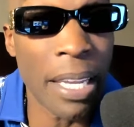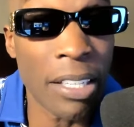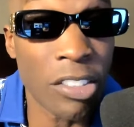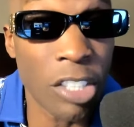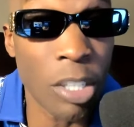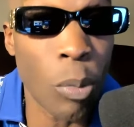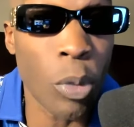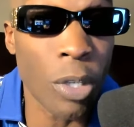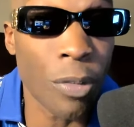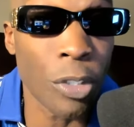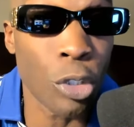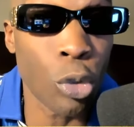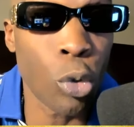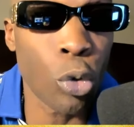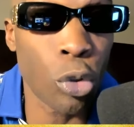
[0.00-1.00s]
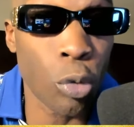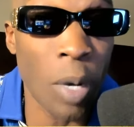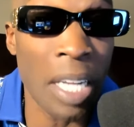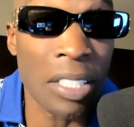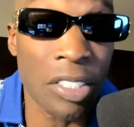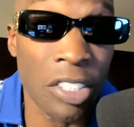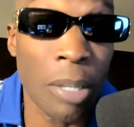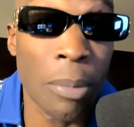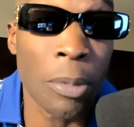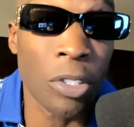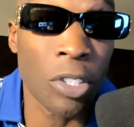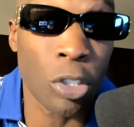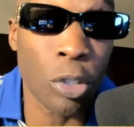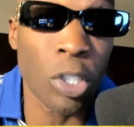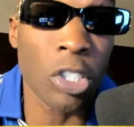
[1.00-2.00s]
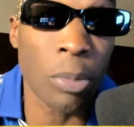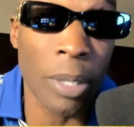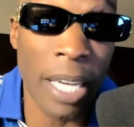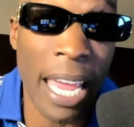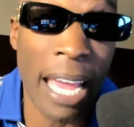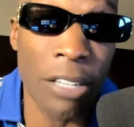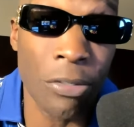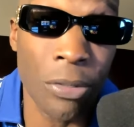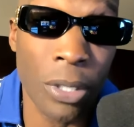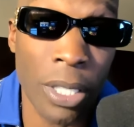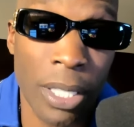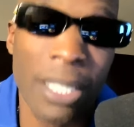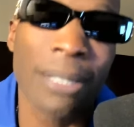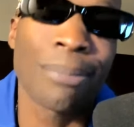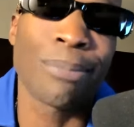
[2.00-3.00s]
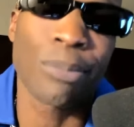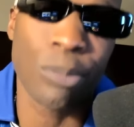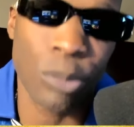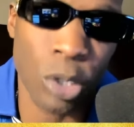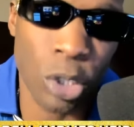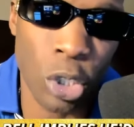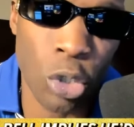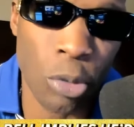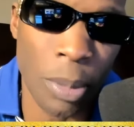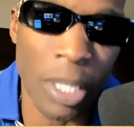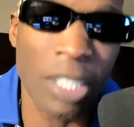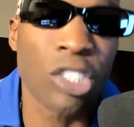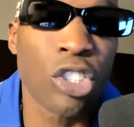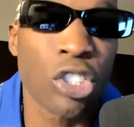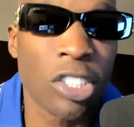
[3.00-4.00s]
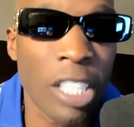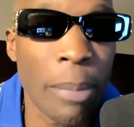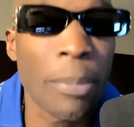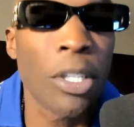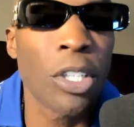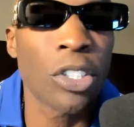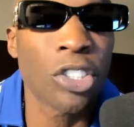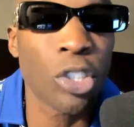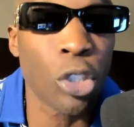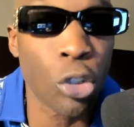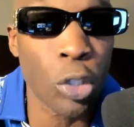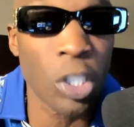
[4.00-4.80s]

being somewhat of a dual threat, similar to Christian McCaffrey, excuse me, similar to